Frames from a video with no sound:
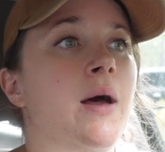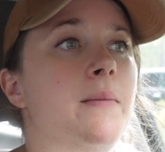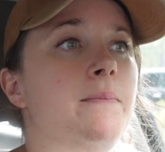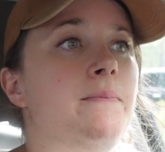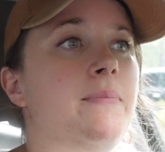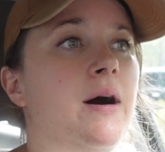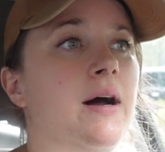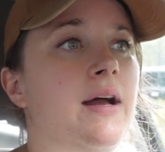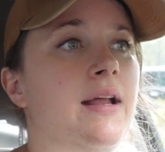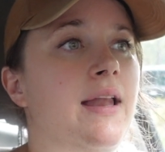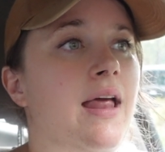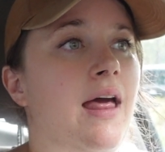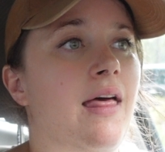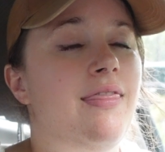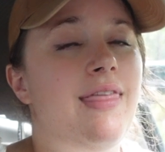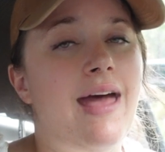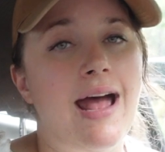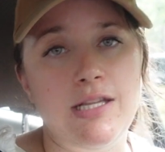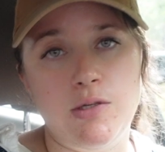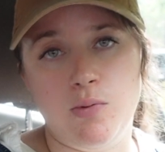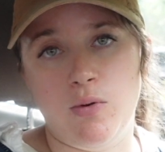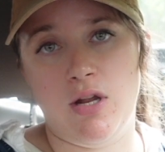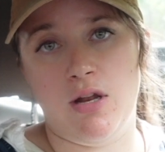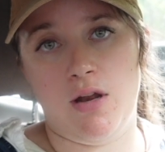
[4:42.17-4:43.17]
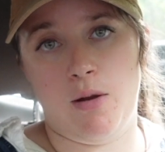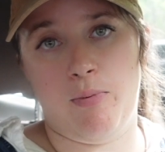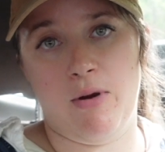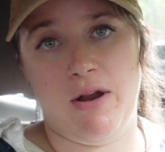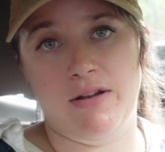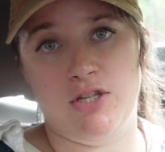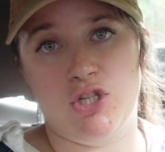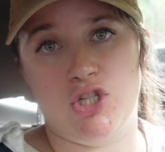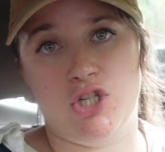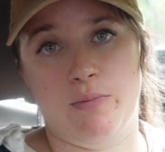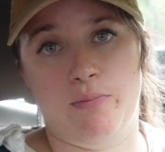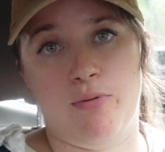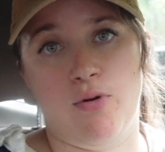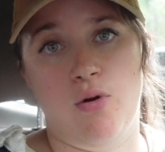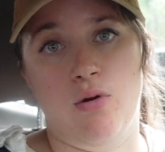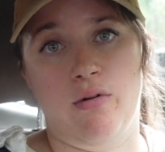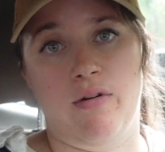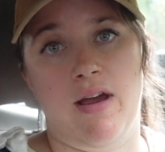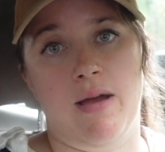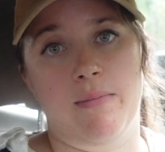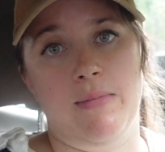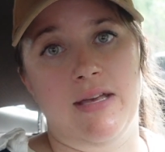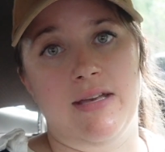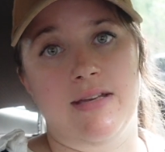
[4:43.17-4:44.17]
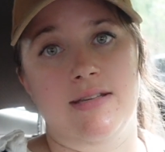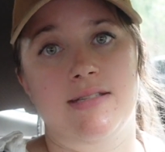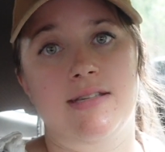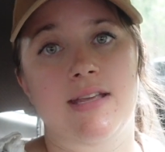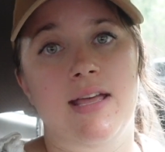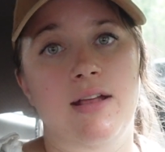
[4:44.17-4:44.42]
But that's what an apprenticeship program is.